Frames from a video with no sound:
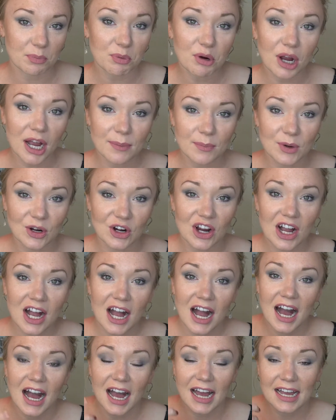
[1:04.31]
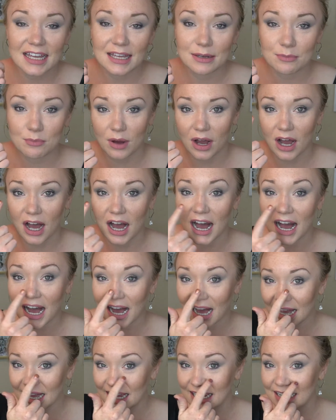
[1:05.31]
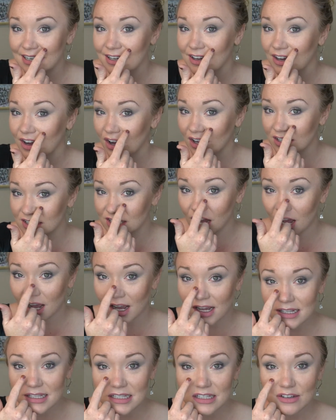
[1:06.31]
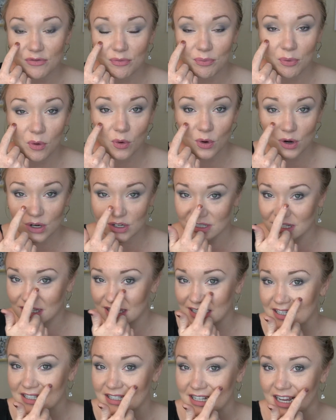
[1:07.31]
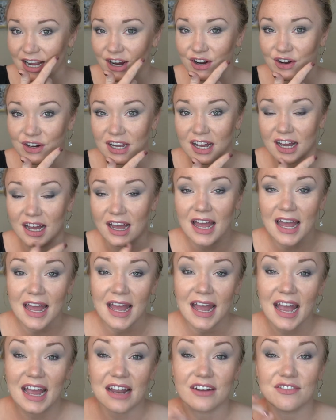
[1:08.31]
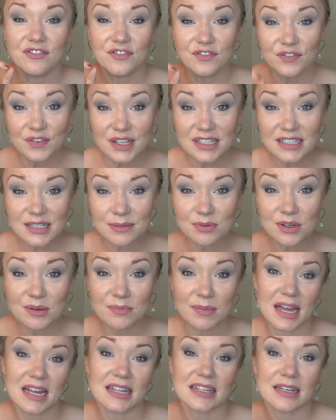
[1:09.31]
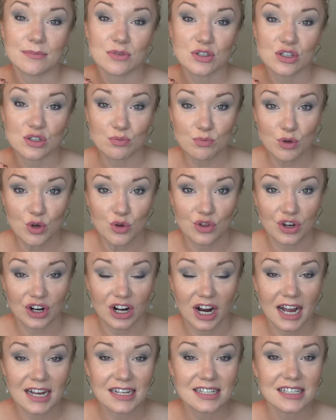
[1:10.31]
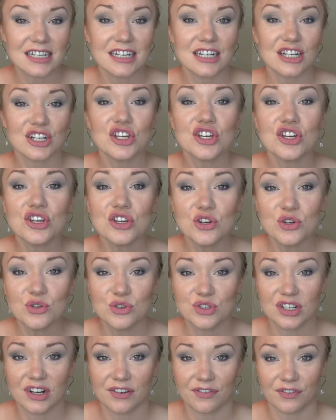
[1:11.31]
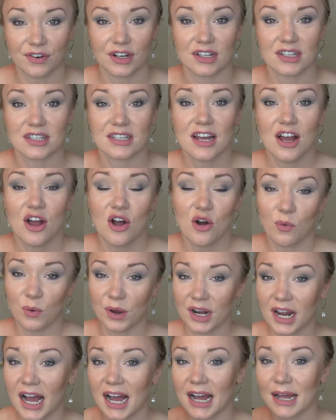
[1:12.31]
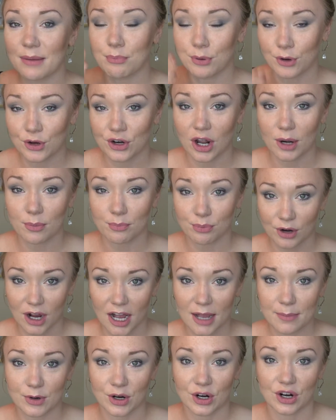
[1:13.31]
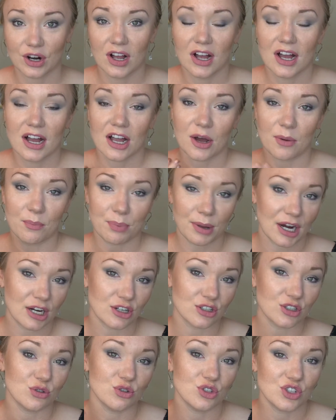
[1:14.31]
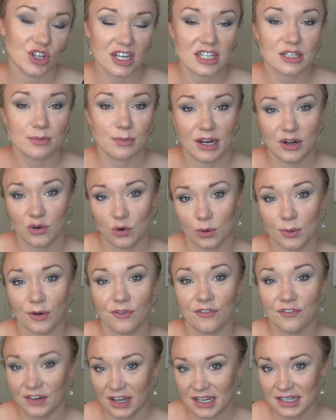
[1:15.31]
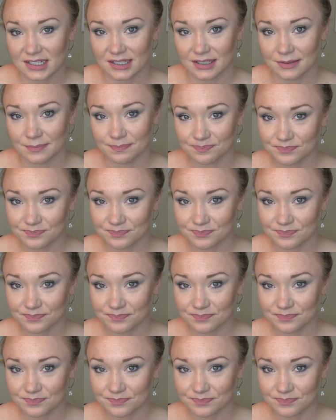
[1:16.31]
primer, I can hide tons of pores in this area and visibly make them smoother. I see a huge difference when I put on primer compared to just my normal face.